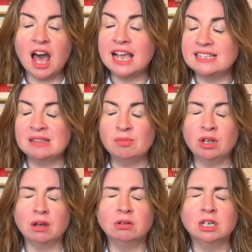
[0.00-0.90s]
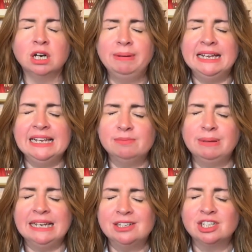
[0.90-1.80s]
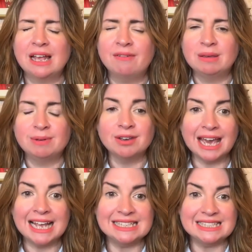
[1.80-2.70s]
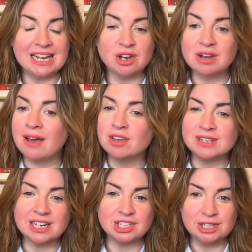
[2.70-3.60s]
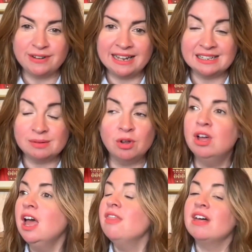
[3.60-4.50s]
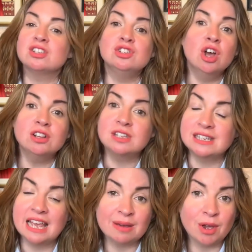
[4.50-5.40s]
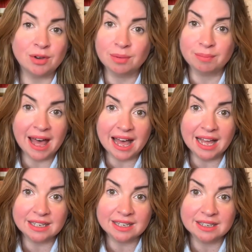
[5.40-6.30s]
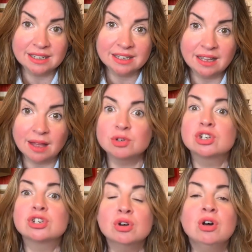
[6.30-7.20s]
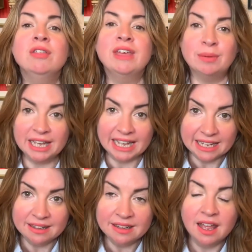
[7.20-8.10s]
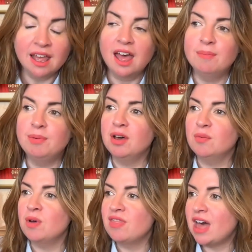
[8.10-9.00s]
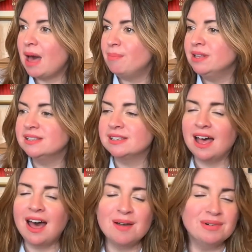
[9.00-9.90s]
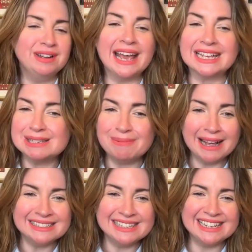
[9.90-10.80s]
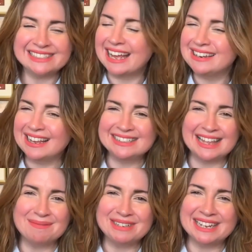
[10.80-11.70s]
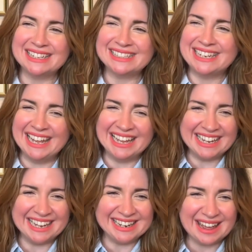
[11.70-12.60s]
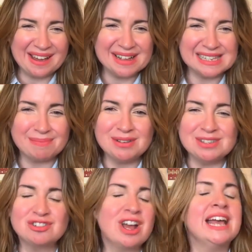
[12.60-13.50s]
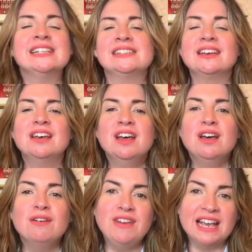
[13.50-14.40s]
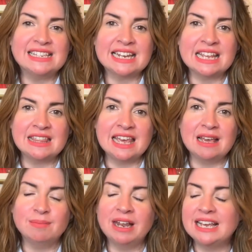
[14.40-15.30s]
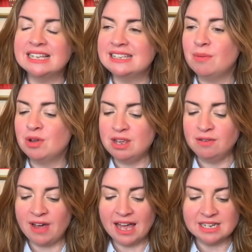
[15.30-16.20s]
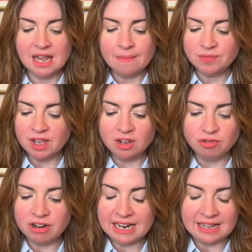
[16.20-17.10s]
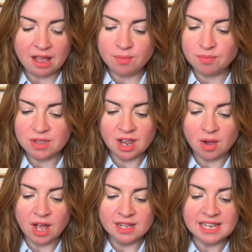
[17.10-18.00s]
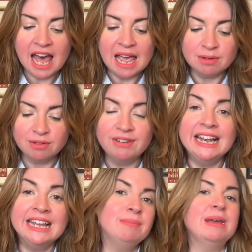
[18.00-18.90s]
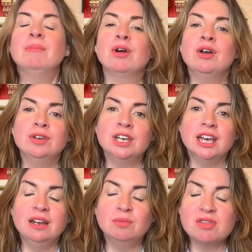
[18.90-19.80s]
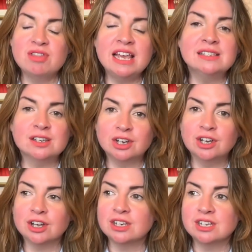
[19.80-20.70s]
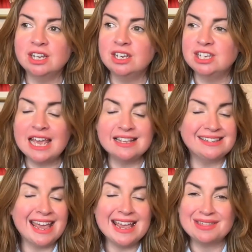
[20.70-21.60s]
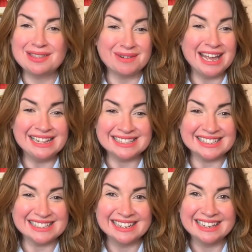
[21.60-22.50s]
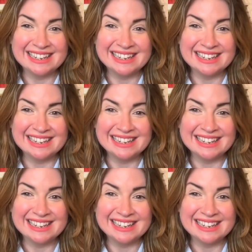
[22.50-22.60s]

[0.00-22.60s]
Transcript: eyes in the morning and go, oh God, please, just let everything be okay today. I don't have those anxious feelings anymore. That's not to say they won't come back. I'm sure they will. But when that happens, I will expect it and accept it, as opposed to trying to fix anything. But like I say, when you've had a time of feeling a bit broken, when things are good, you take the wins.